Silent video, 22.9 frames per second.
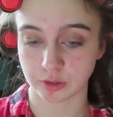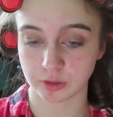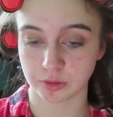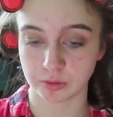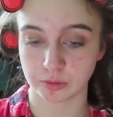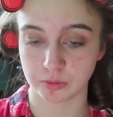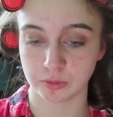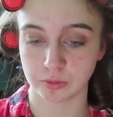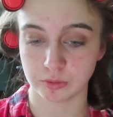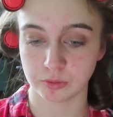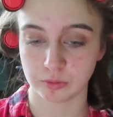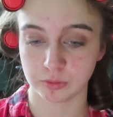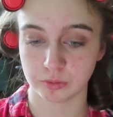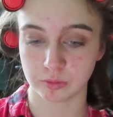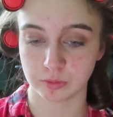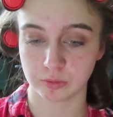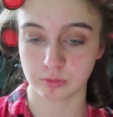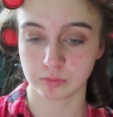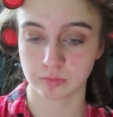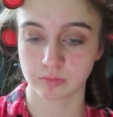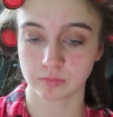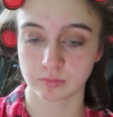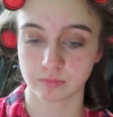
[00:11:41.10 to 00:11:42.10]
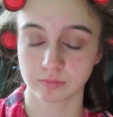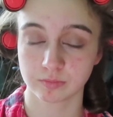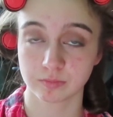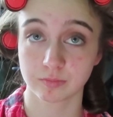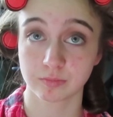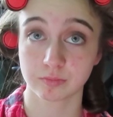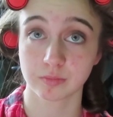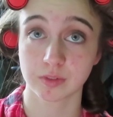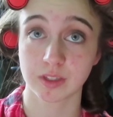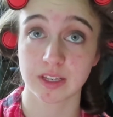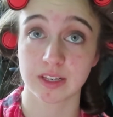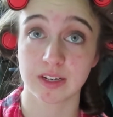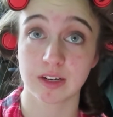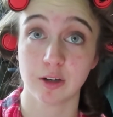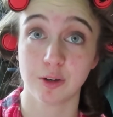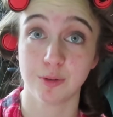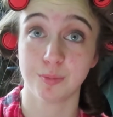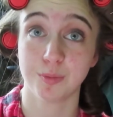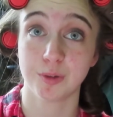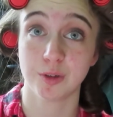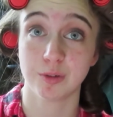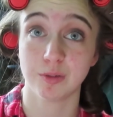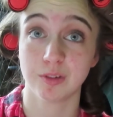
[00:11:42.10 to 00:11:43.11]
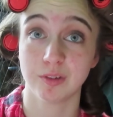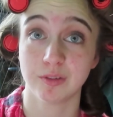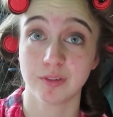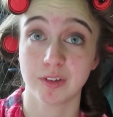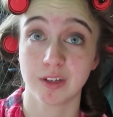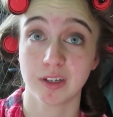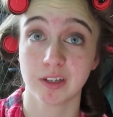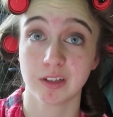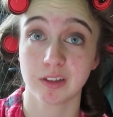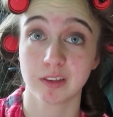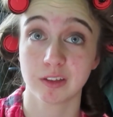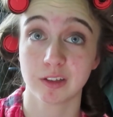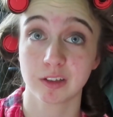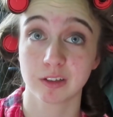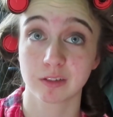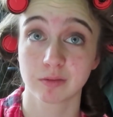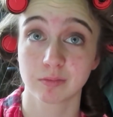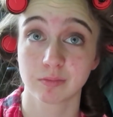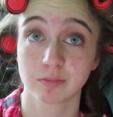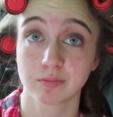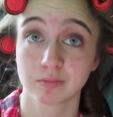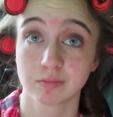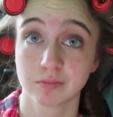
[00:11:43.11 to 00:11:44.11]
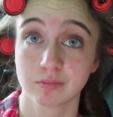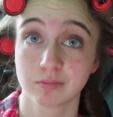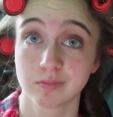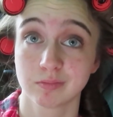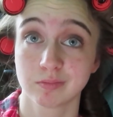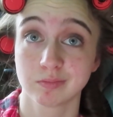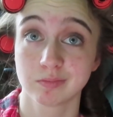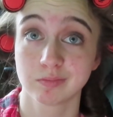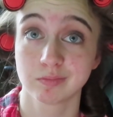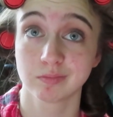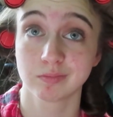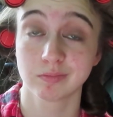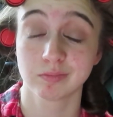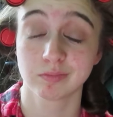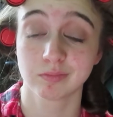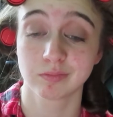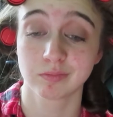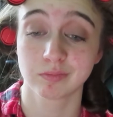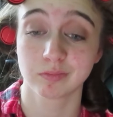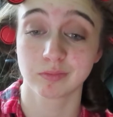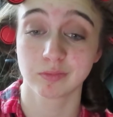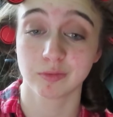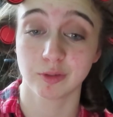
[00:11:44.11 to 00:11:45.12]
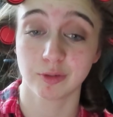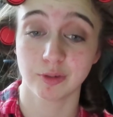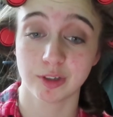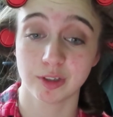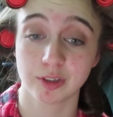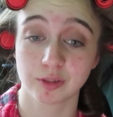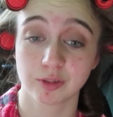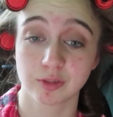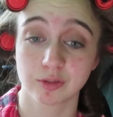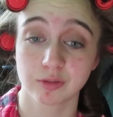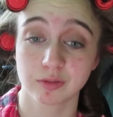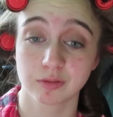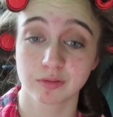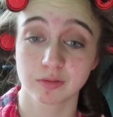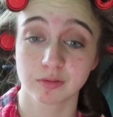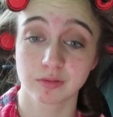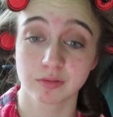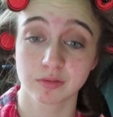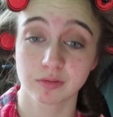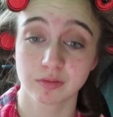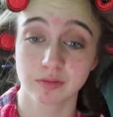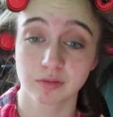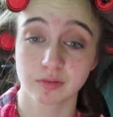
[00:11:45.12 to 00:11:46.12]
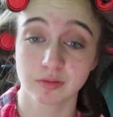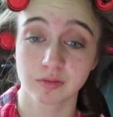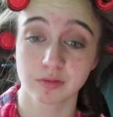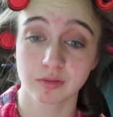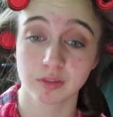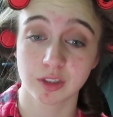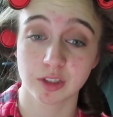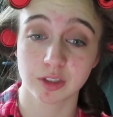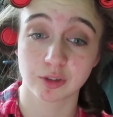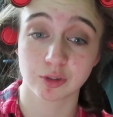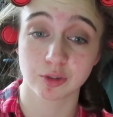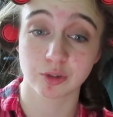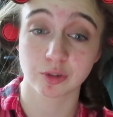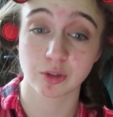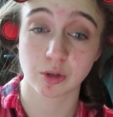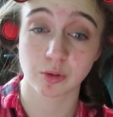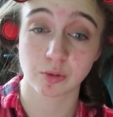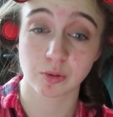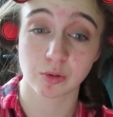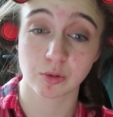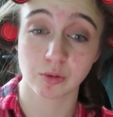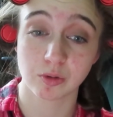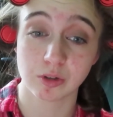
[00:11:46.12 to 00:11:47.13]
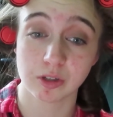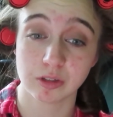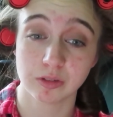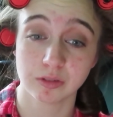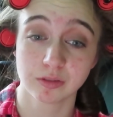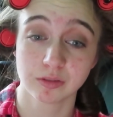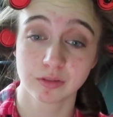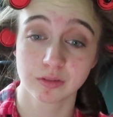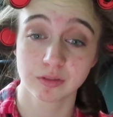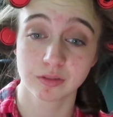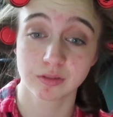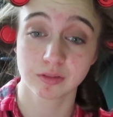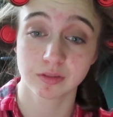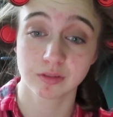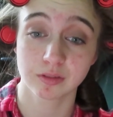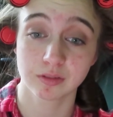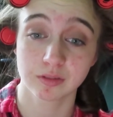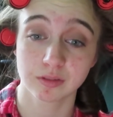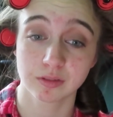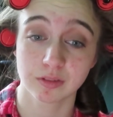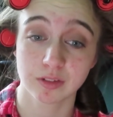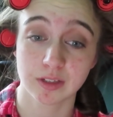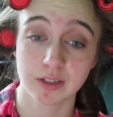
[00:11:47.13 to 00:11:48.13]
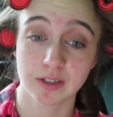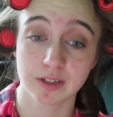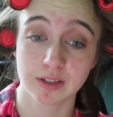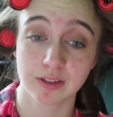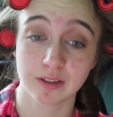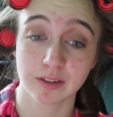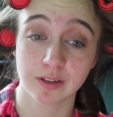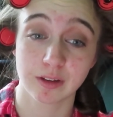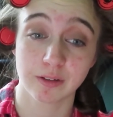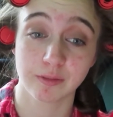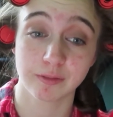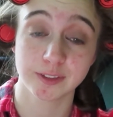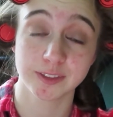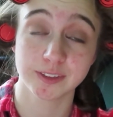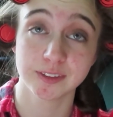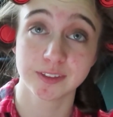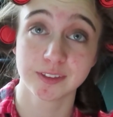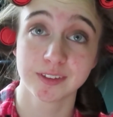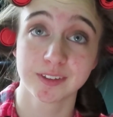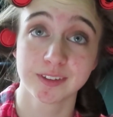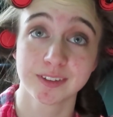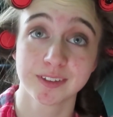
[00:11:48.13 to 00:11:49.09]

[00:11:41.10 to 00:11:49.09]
who can help you with anything, which is so cool, and I love it.